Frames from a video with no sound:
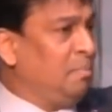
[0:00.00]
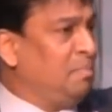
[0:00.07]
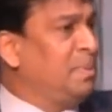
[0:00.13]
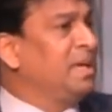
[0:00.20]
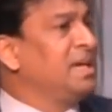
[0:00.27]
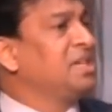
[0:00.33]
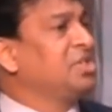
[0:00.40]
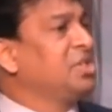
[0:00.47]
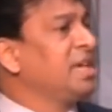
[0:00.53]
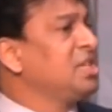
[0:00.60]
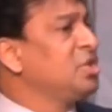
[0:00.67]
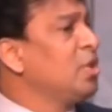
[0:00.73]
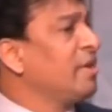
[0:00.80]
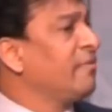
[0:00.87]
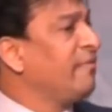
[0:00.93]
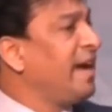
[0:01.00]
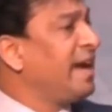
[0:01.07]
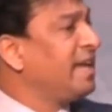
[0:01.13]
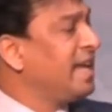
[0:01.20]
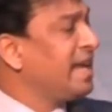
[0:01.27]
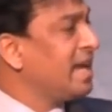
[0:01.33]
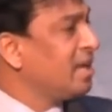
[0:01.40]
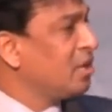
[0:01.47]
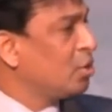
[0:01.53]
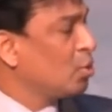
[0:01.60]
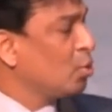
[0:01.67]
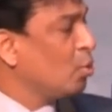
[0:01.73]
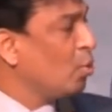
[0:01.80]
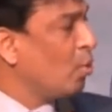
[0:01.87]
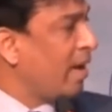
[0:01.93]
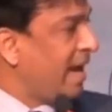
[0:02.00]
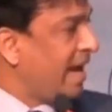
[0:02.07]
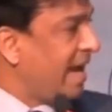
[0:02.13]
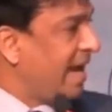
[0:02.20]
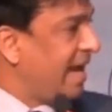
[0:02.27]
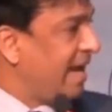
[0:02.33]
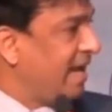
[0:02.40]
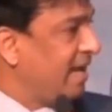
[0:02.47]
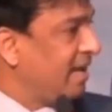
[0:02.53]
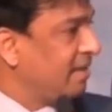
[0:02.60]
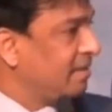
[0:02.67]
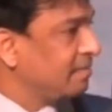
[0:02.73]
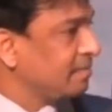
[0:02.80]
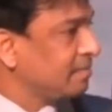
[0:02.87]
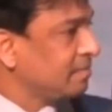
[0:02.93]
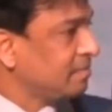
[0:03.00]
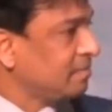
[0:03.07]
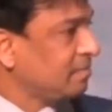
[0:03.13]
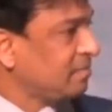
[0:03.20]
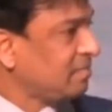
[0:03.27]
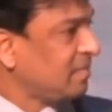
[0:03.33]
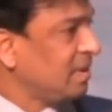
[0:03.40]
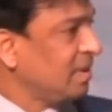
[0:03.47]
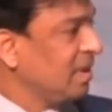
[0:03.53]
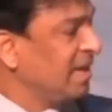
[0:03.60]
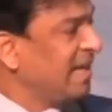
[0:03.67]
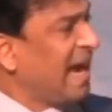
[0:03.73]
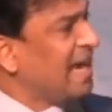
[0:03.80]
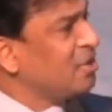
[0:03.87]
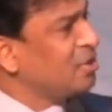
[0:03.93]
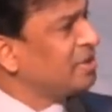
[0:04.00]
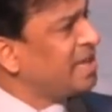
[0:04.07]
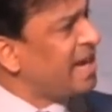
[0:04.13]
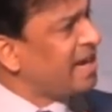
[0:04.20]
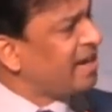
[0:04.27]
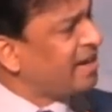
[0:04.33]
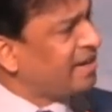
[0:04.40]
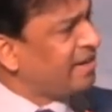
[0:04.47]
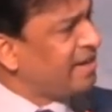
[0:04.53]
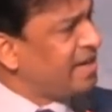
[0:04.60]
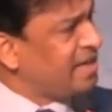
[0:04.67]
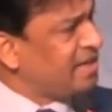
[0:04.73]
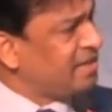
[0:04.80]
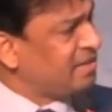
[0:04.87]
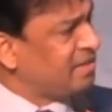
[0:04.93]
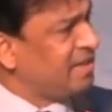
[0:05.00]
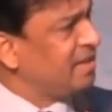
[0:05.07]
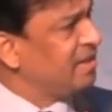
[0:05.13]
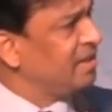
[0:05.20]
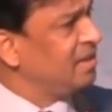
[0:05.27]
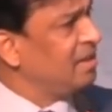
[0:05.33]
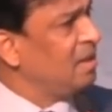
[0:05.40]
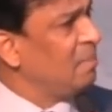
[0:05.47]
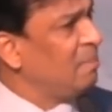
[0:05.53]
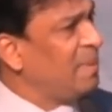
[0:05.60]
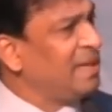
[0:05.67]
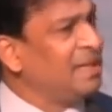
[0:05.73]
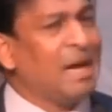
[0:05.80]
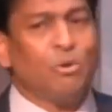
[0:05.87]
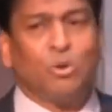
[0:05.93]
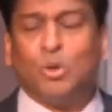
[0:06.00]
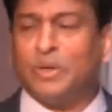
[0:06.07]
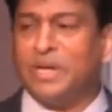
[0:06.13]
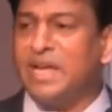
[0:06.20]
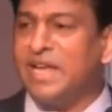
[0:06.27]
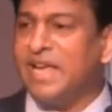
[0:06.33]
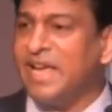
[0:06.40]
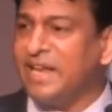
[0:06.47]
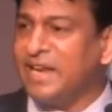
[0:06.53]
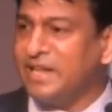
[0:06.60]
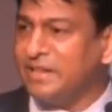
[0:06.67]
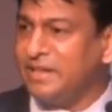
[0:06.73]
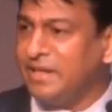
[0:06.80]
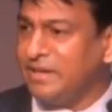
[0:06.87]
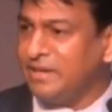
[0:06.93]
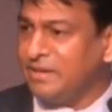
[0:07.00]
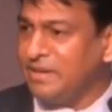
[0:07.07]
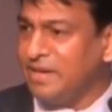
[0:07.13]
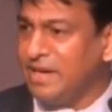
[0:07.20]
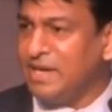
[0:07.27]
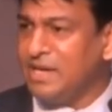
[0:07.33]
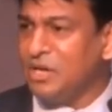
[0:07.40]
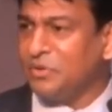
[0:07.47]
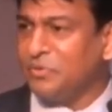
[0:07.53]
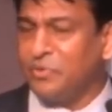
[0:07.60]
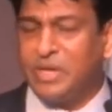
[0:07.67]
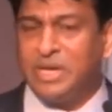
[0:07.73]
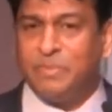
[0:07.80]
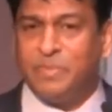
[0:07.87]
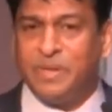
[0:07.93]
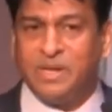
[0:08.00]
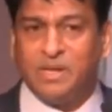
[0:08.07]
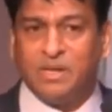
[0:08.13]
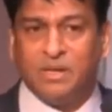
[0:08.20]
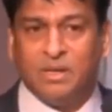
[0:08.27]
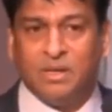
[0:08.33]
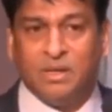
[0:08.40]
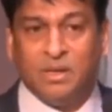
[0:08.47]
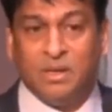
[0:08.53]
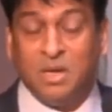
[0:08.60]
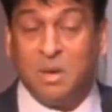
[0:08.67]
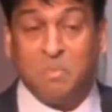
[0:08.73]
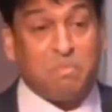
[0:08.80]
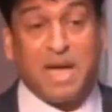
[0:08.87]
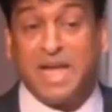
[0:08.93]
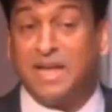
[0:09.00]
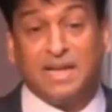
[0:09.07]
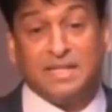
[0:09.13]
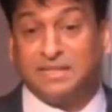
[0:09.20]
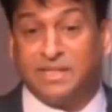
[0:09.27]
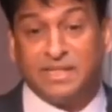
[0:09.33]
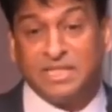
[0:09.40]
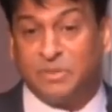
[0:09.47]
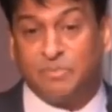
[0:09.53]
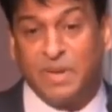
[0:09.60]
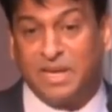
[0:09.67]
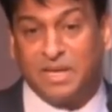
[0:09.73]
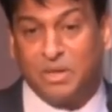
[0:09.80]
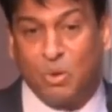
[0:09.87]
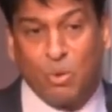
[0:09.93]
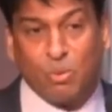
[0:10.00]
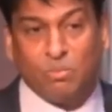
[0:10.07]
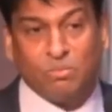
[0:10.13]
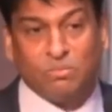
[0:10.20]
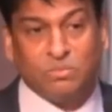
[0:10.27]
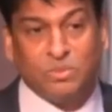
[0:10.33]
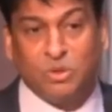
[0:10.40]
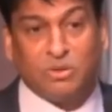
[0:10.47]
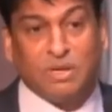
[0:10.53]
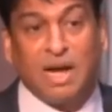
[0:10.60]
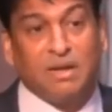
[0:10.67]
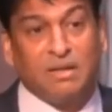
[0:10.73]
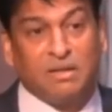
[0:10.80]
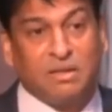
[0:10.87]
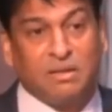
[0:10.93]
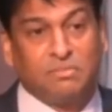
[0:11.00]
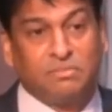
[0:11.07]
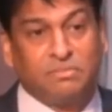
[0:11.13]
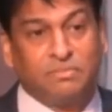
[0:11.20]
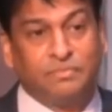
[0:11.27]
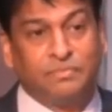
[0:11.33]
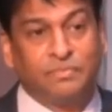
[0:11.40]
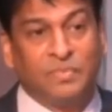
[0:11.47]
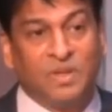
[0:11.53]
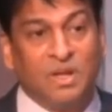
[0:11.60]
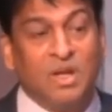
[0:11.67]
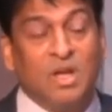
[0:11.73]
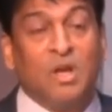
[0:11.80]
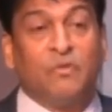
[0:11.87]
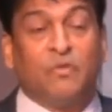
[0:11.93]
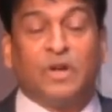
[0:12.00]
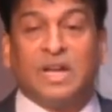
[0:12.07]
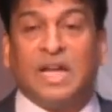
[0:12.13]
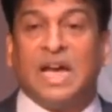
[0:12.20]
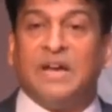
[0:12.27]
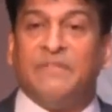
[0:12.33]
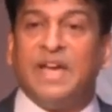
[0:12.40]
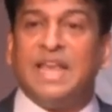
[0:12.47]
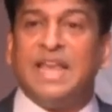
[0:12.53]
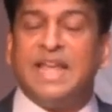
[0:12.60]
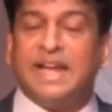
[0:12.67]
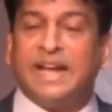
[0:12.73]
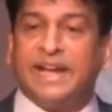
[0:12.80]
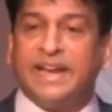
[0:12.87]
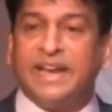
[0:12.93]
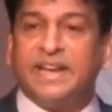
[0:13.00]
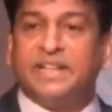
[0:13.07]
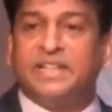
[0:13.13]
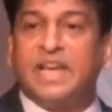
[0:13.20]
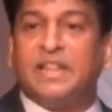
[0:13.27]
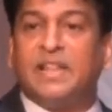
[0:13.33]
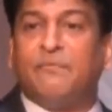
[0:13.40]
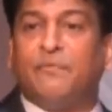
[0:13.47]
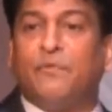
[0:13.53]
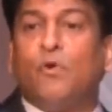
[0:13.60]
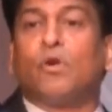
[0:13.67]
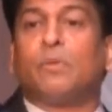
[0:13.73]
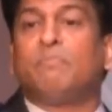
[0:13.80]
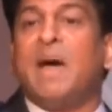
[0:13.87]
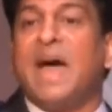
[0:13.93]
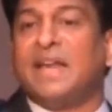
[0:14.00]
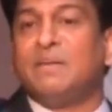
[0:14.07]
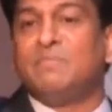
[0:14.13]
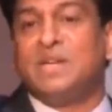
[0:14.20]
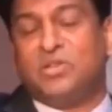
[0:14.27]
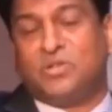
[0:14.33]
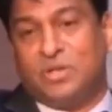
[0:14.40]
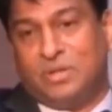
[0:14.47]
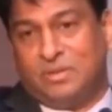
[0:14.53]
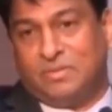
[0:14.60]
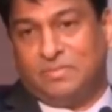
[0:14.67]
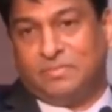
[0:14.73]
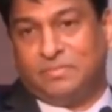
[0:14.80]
purchase you are finding in 2A, can you take credit without looking here and there in your 3B? My answer is big no, you can't. For availing credit, there are 4 parameters.